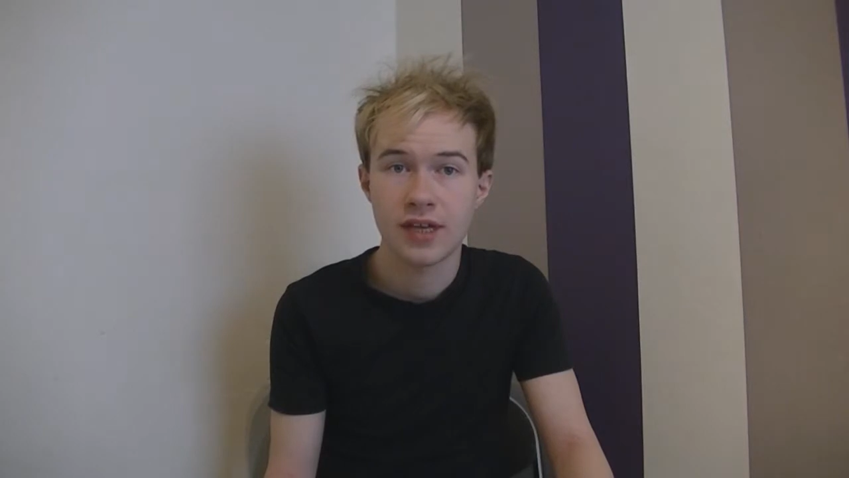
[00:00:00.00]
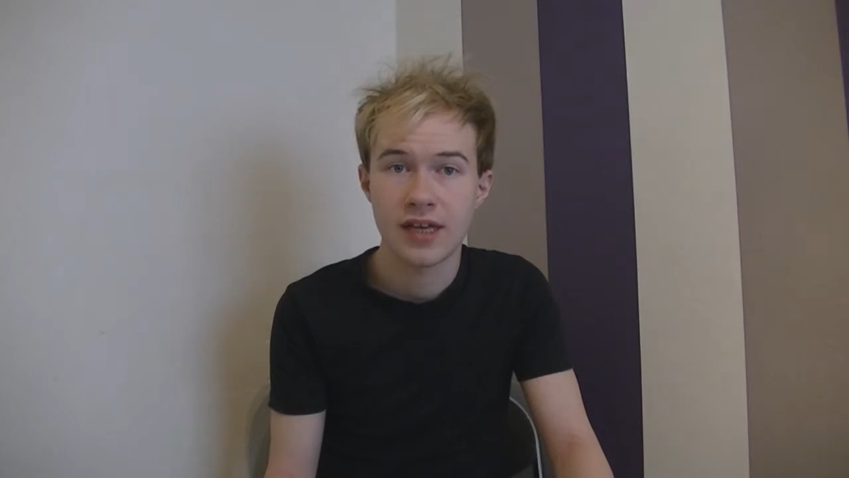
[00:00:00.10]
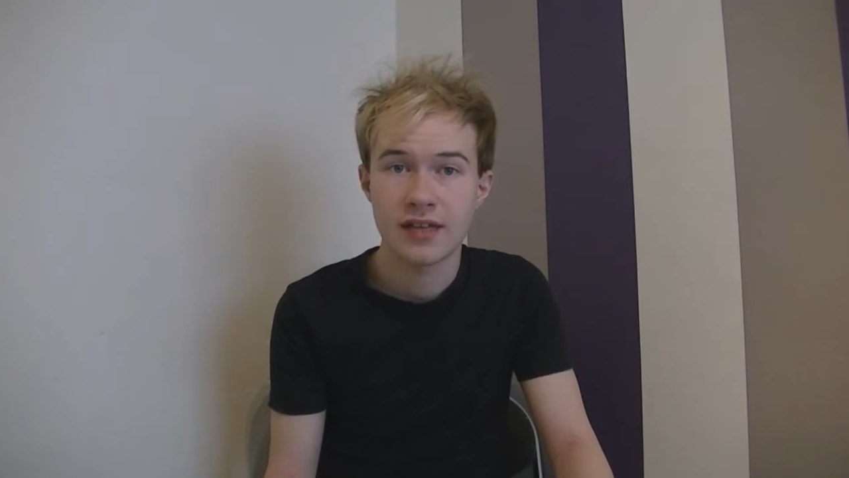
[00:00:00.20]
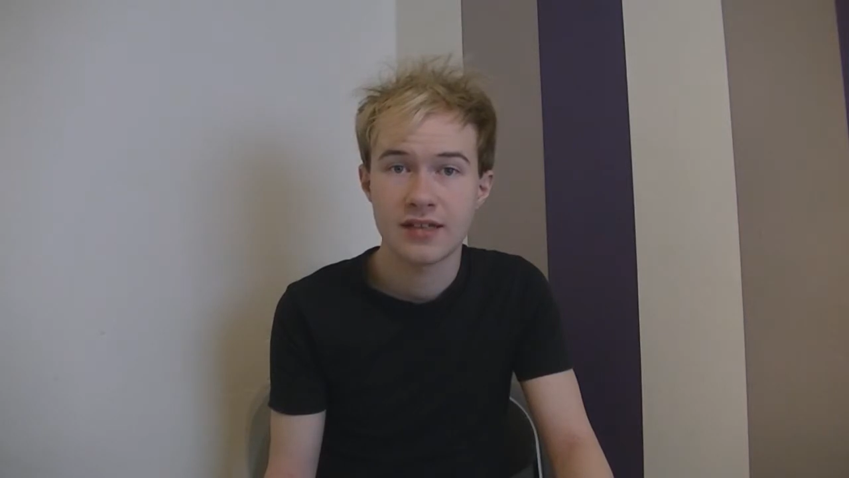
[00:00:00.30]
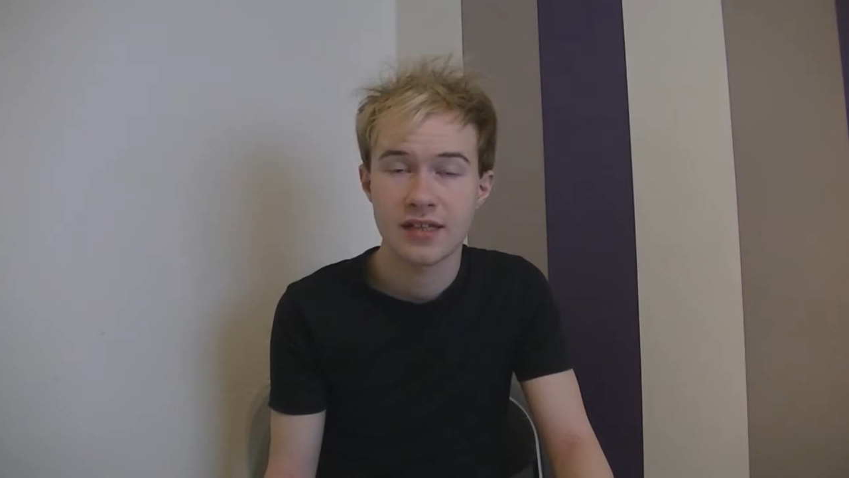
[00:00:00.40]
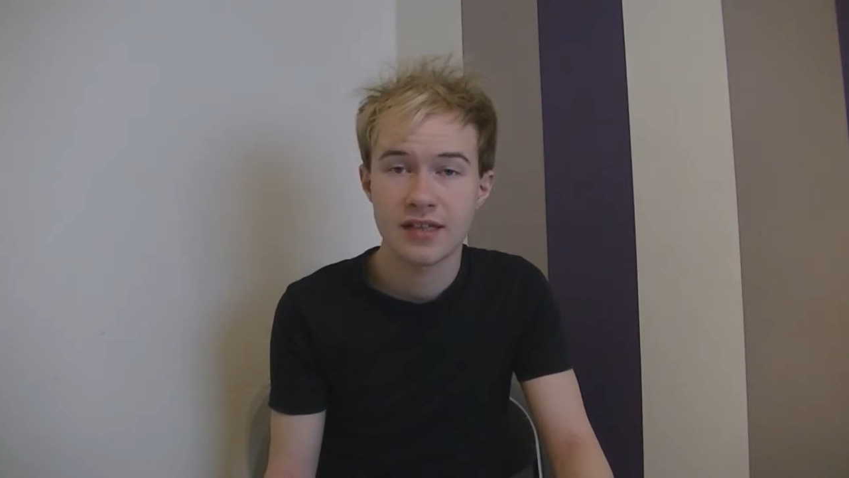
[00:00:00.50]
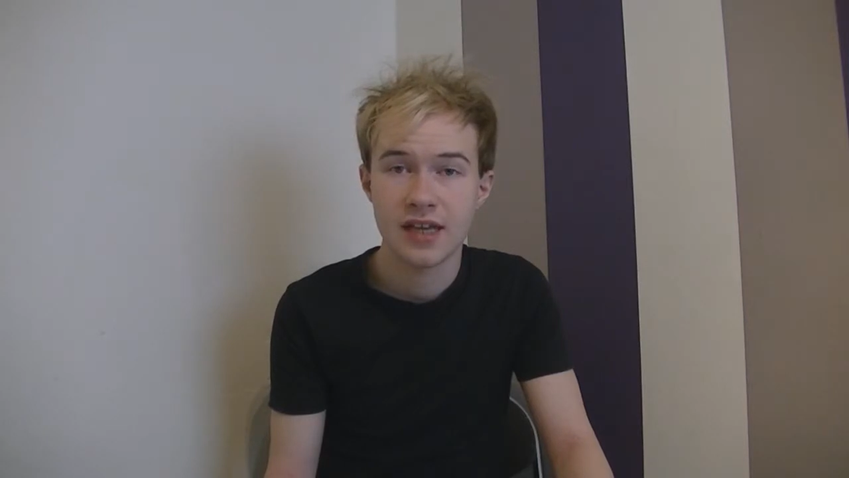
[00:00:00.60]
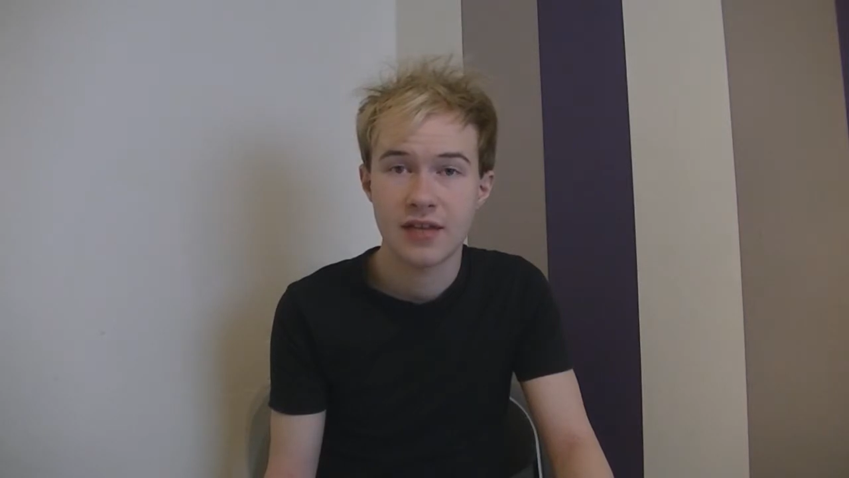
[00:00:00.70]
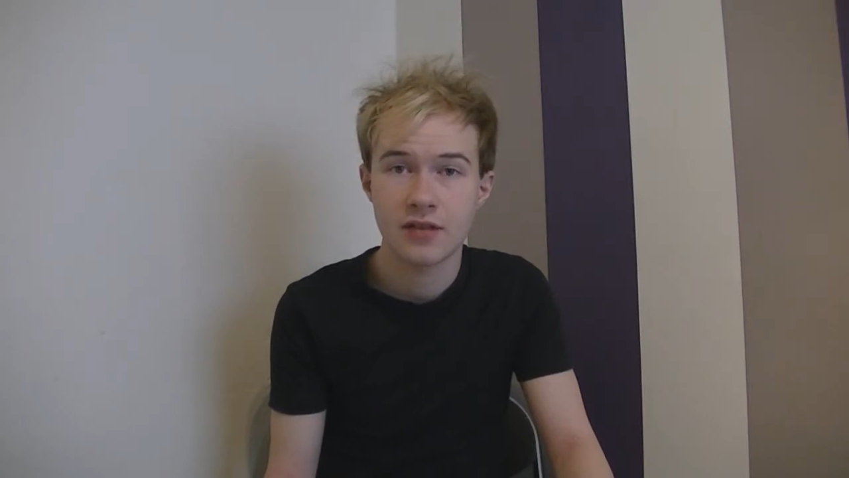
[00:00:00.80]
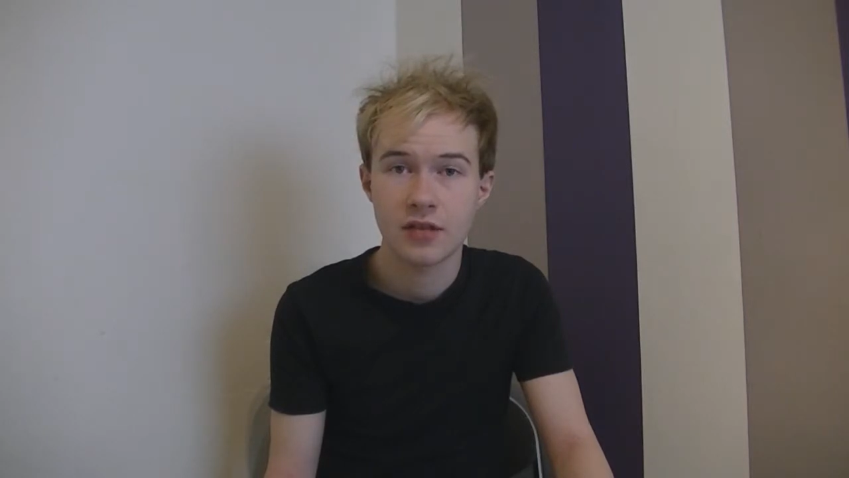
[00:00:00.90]
a
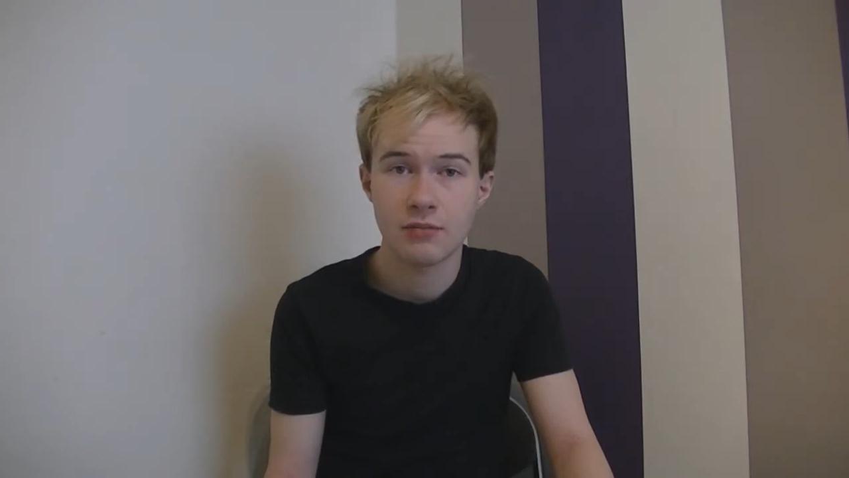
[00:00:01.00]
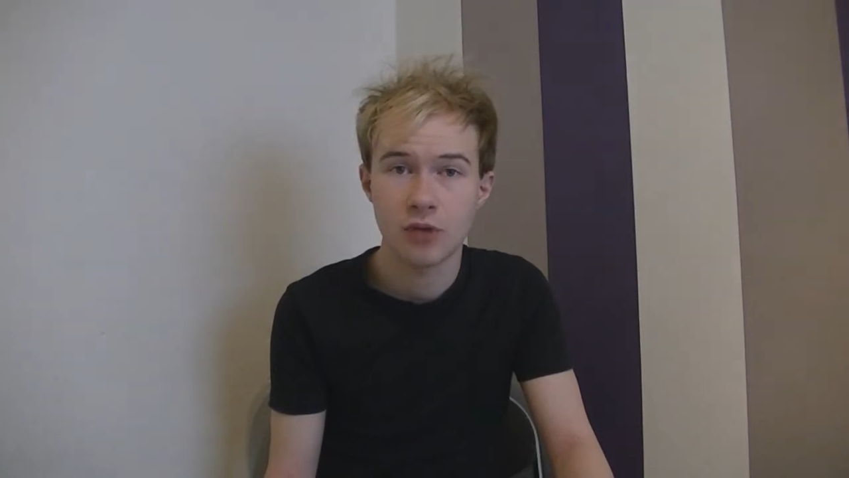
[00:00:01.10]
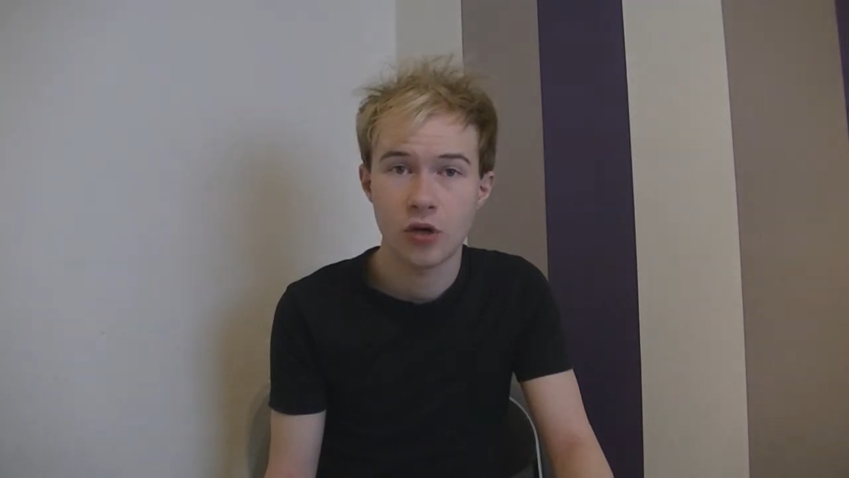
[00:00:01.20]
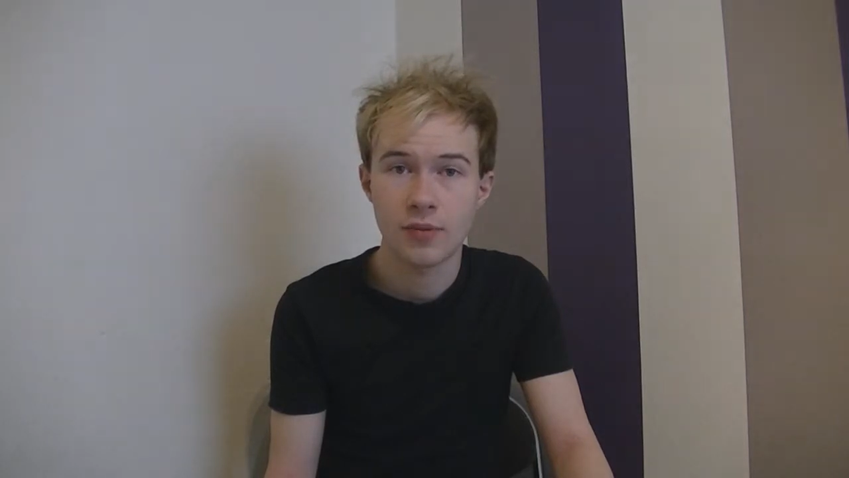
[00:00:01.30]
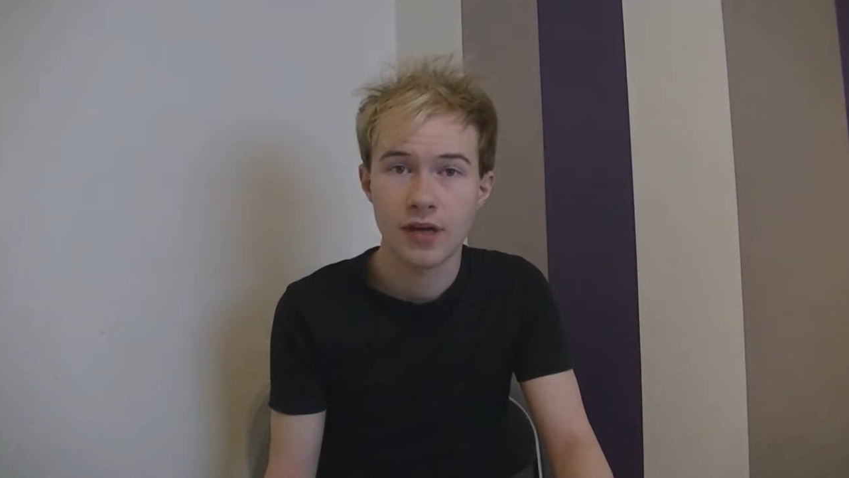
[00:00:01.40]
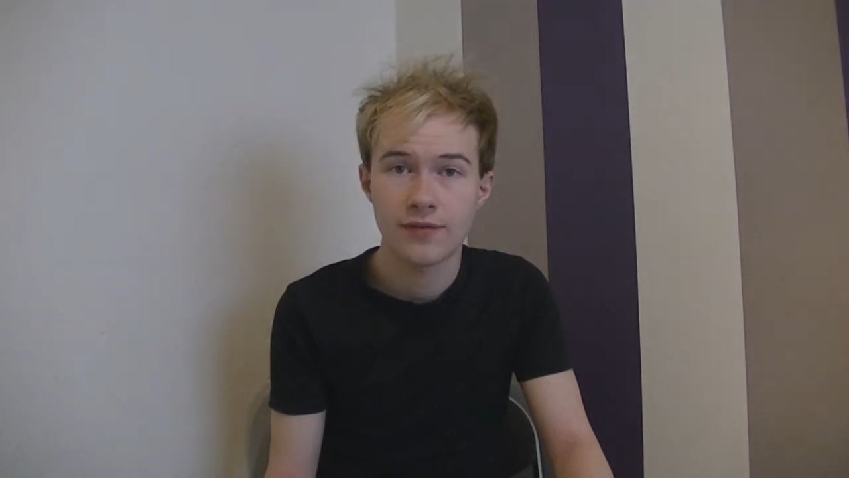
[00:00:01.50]
dedicated mobile